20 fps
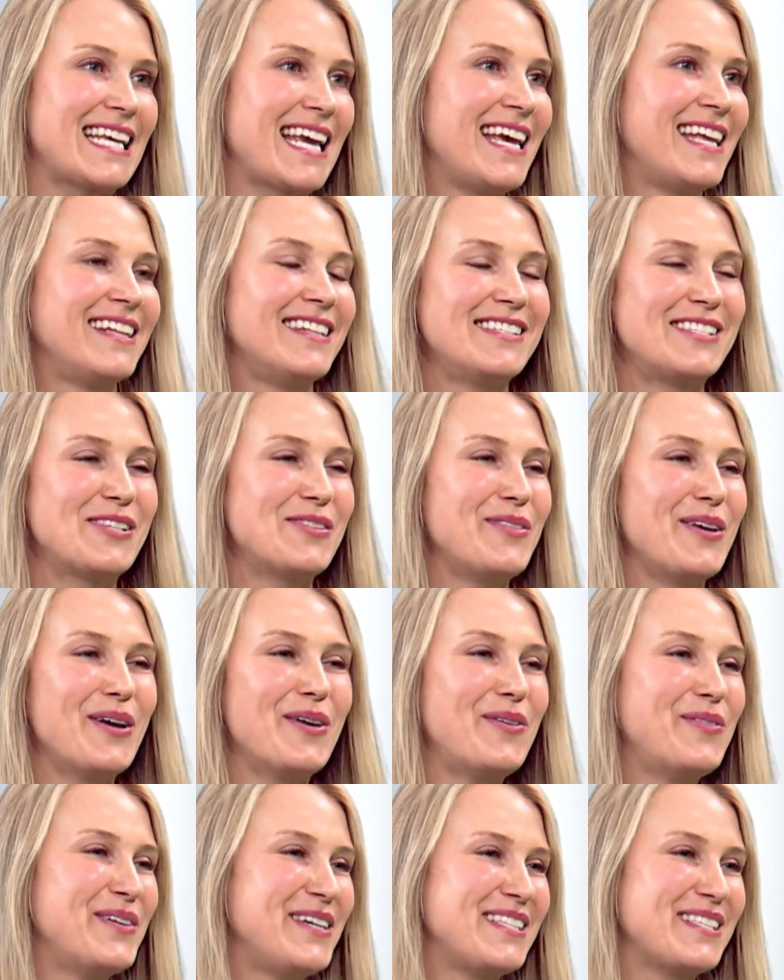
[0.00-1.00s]
And so they're
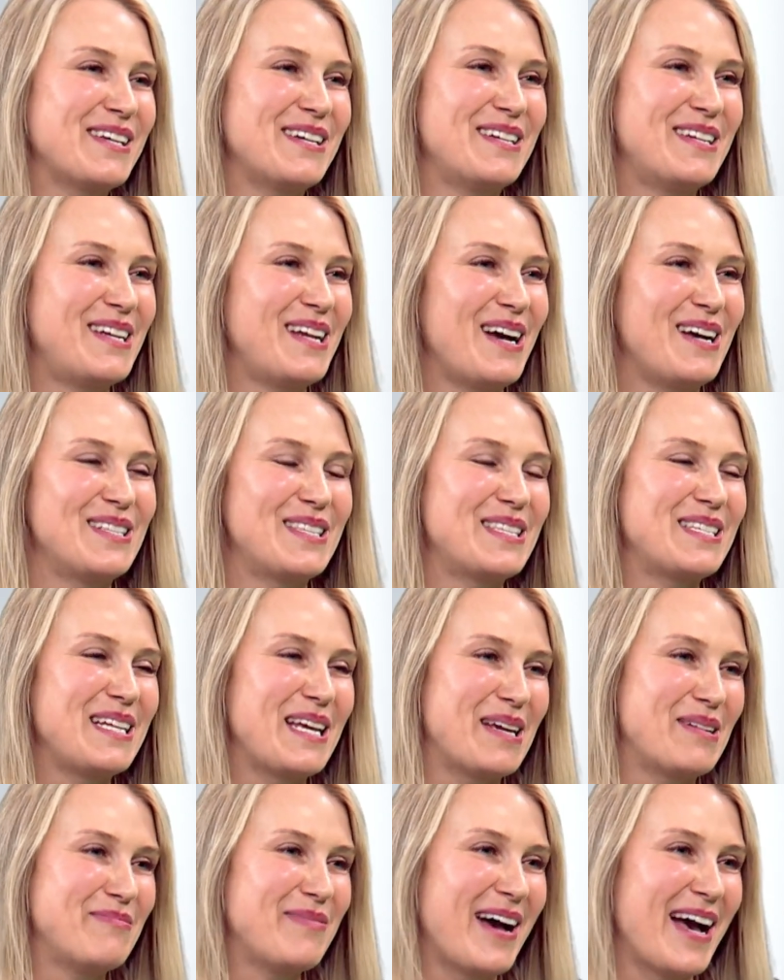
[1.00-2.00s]
always on on
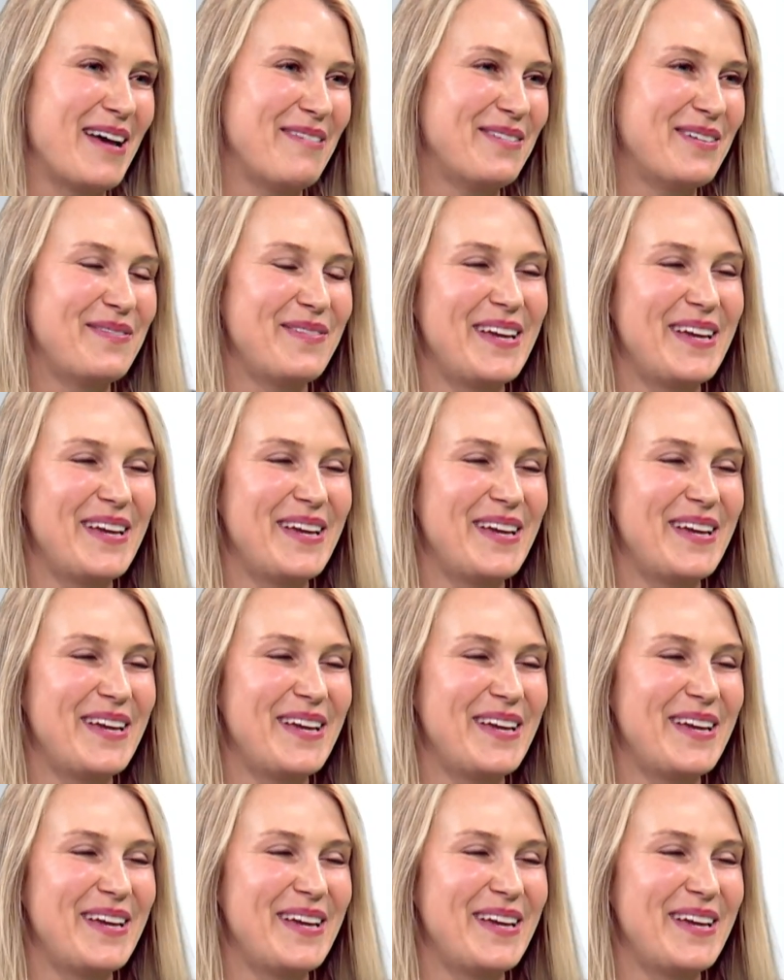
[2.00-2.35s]
standby when